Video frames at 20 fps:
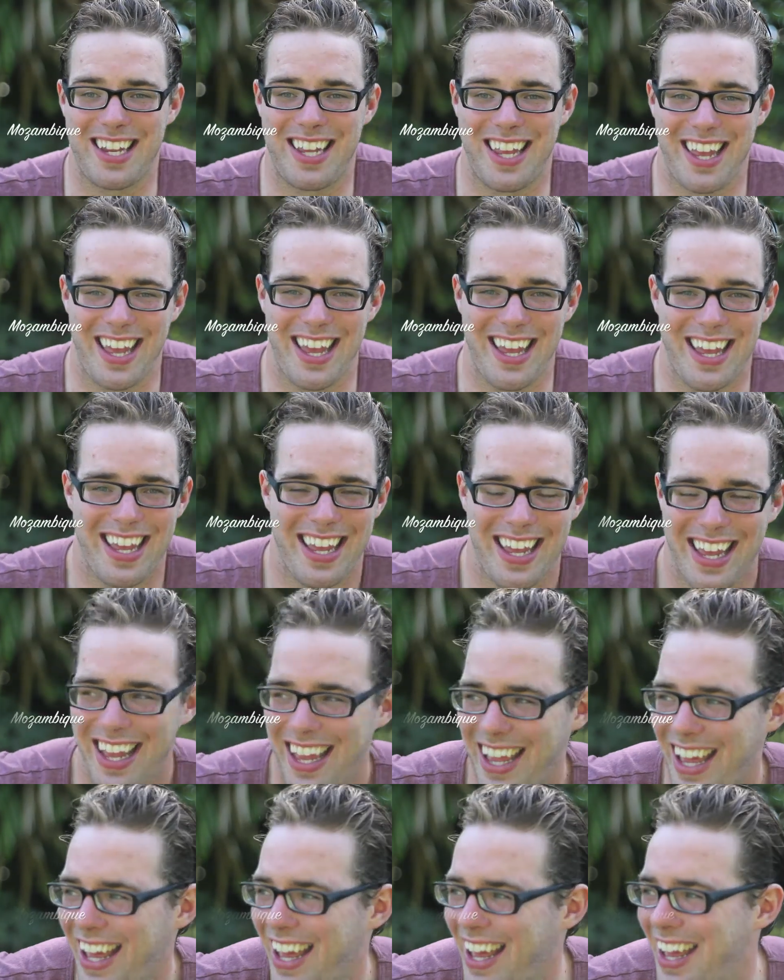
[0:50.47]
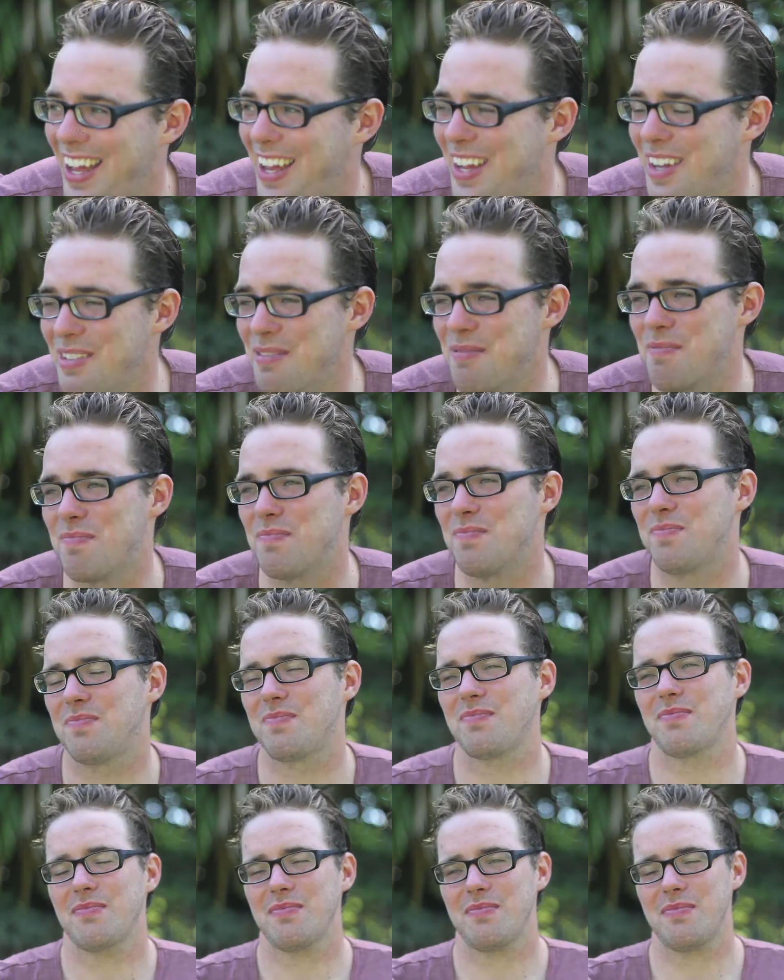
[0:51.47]

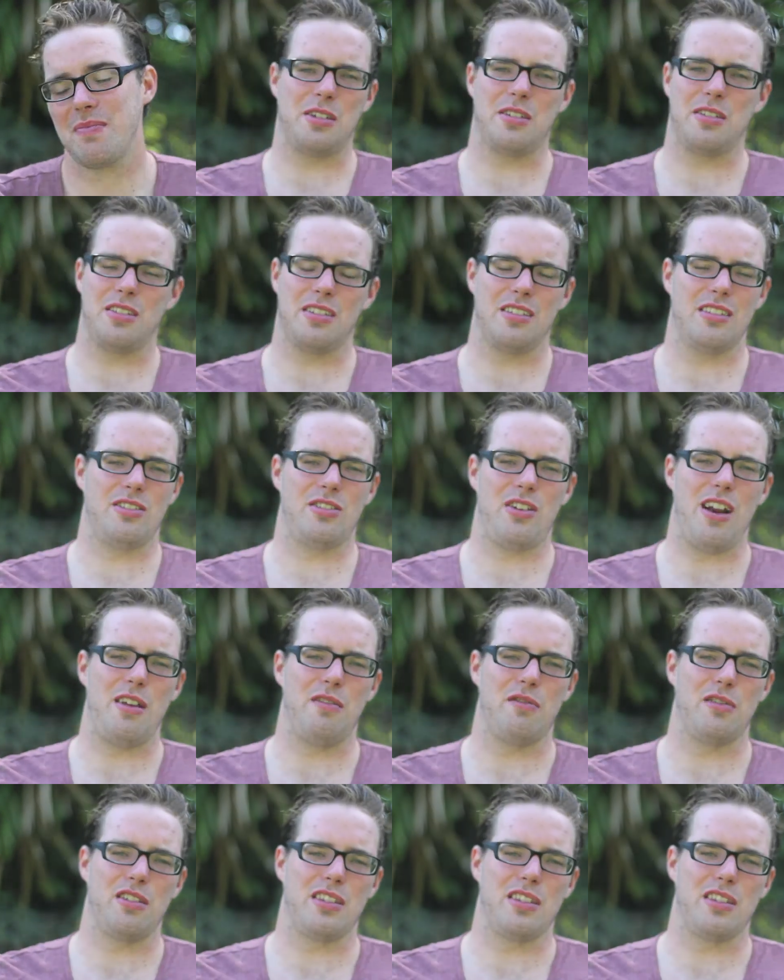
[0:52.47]
driving